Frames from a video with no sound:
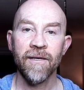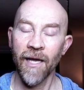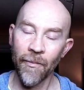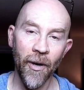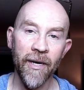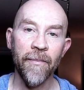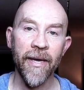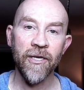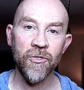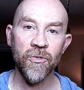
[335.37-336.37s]
I bought a
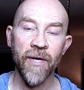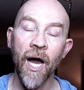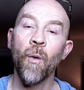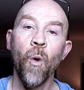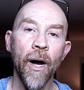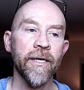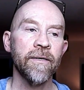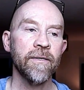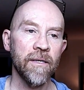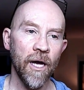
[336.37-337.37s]
Mainecoon. I
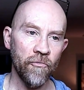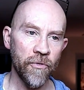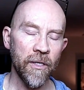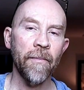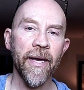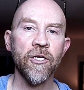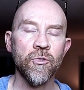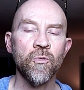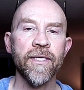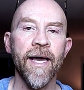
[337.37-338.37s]
wanted a real
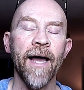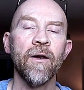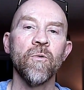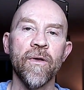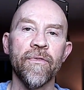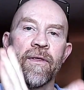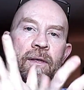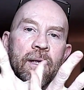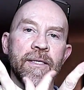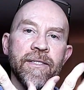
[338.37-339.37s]
Mainecoon cat with
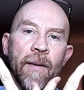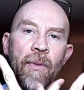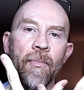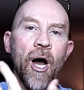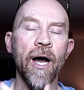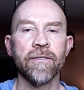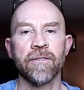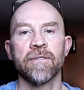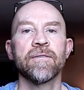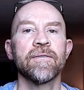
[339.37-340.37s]
double
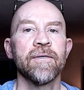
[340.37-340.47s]
paws.